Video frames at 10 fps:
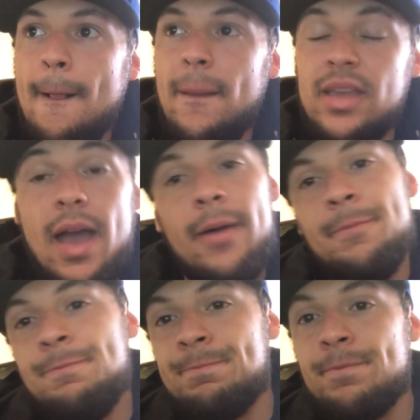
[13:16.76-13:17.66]
Yeah.
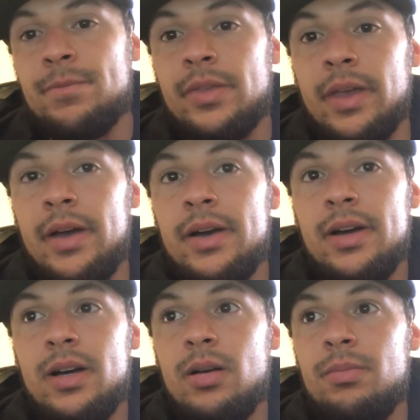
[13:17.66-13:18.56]

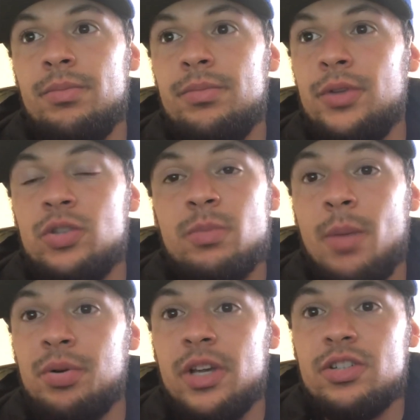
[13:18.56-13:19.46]
Those are my
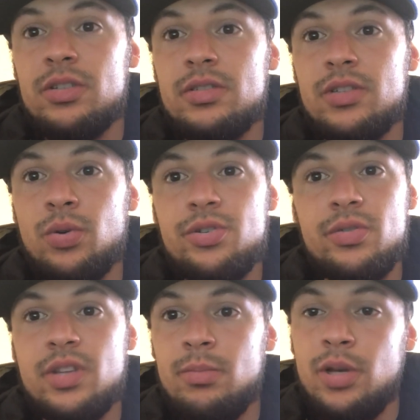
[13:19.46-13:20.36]
predictions. I told you it
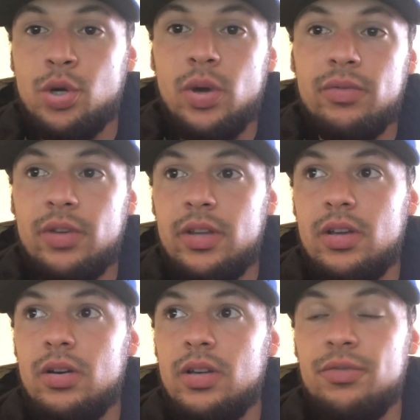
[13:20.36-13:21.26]
was going to be a quick
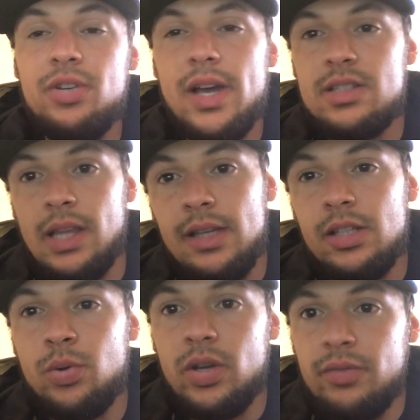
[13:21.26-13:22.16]
video. If you guys like the
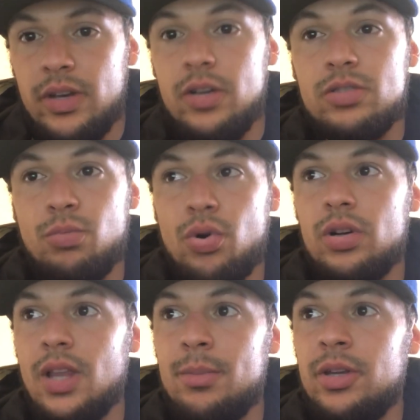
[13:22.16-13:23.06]
quick videos more,
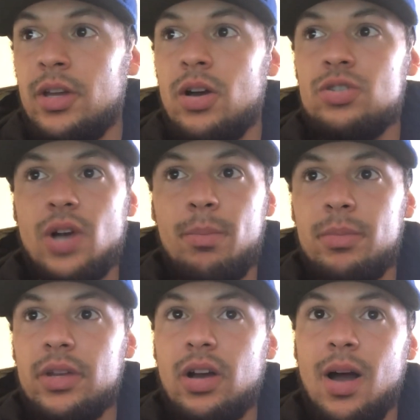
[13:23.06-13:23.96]
let me know. Drop them
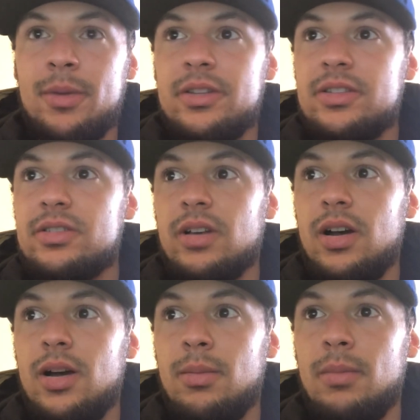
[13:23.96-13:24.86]
in the comments.
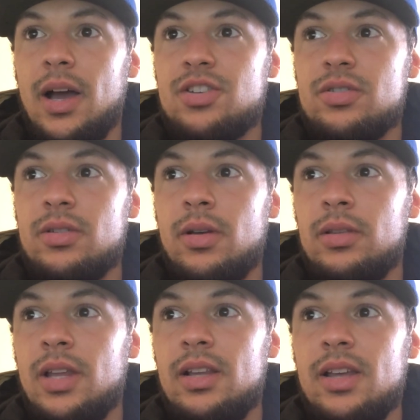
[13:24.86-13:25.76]

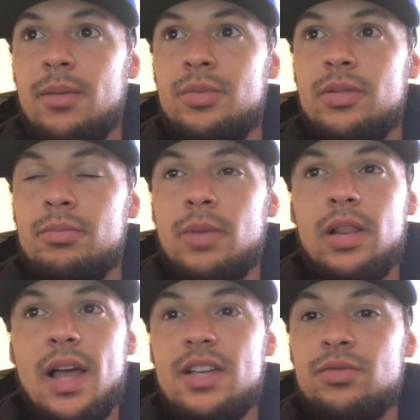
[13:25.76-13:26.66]
Lately, my
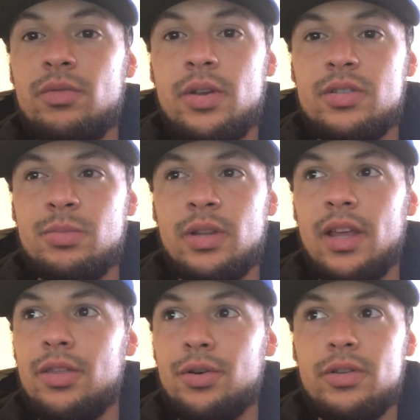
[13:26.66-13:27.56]
last few videos have been
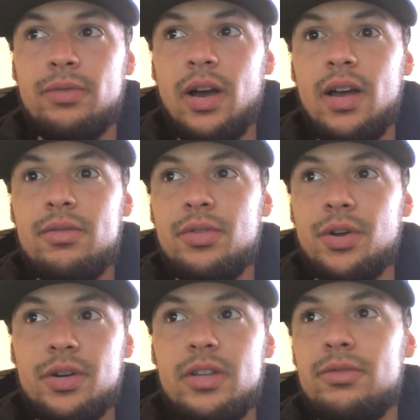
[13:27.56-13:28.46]
like 35,
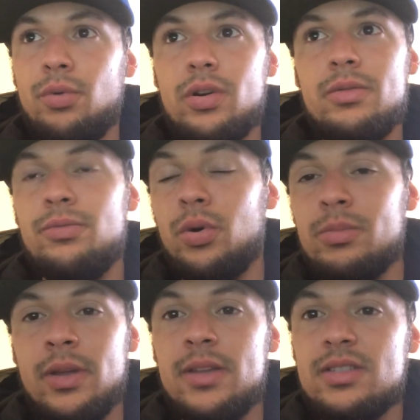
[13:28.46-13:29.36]
30, 40
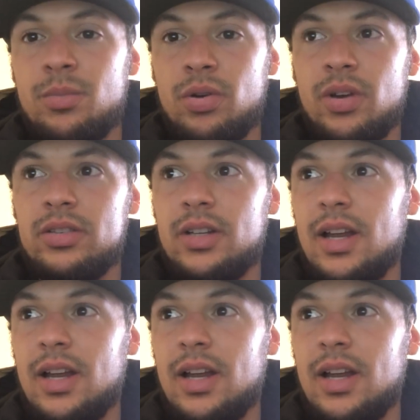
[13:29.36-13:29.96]
minutes, somewhere around there.